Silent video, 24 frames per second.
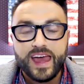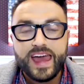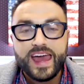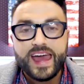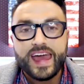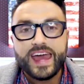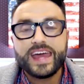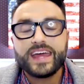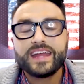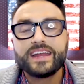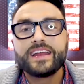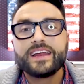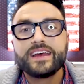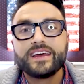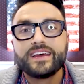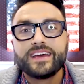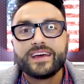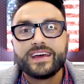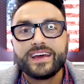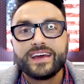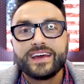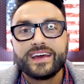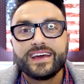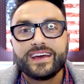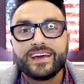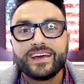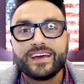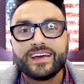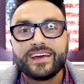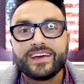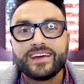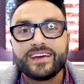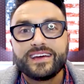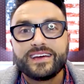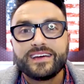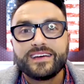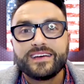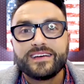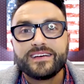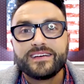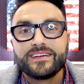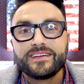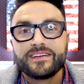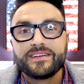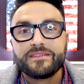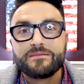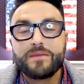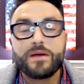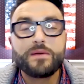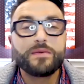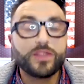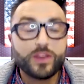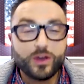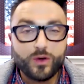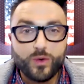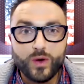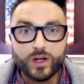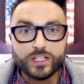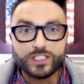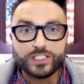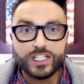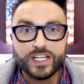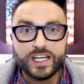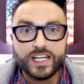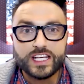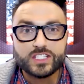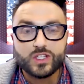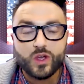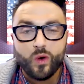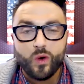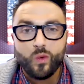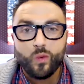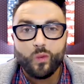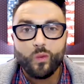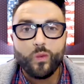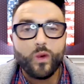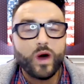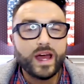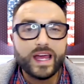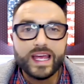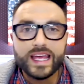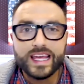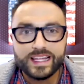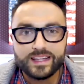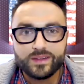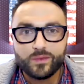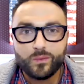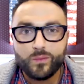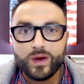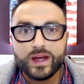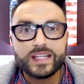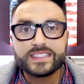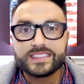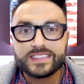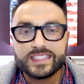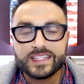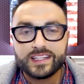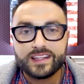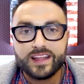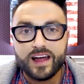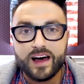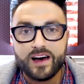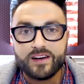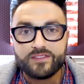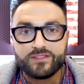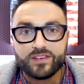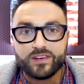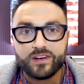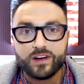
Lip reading: And maybe the question is, what is the love?